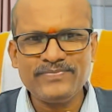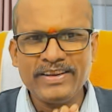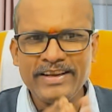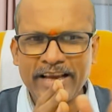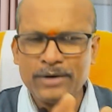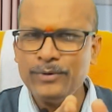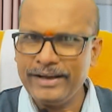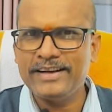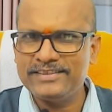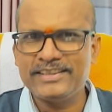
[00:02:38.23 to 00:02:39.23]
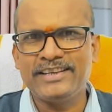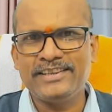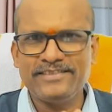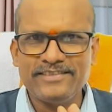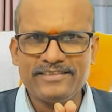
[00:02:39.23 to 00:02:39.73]
Can we consider
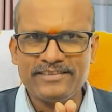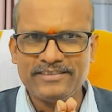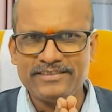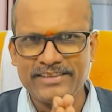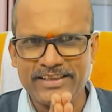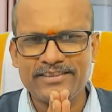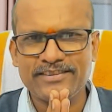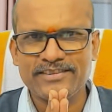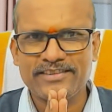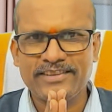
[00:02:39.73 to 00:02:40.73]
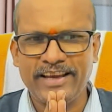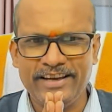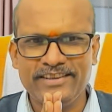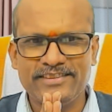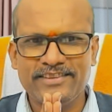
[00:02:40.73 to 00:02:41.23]
this
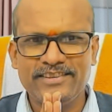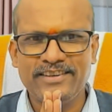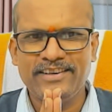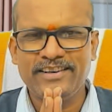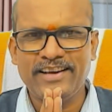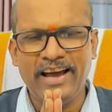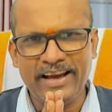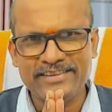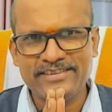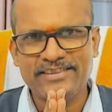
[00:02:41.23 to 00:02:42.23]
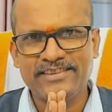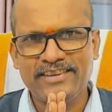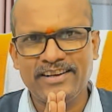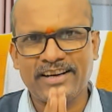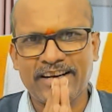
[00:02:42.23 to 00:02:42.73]
case as
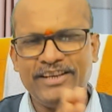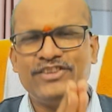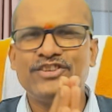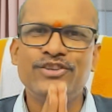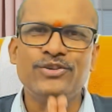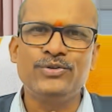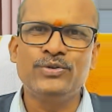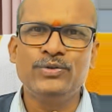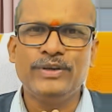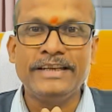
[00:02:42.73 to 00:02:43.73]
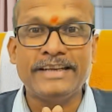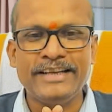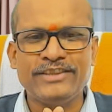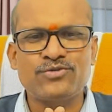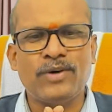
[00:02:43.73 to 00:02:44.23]
a condition due to
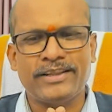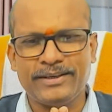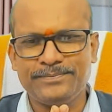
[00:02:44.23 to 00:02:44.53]
increased Vata?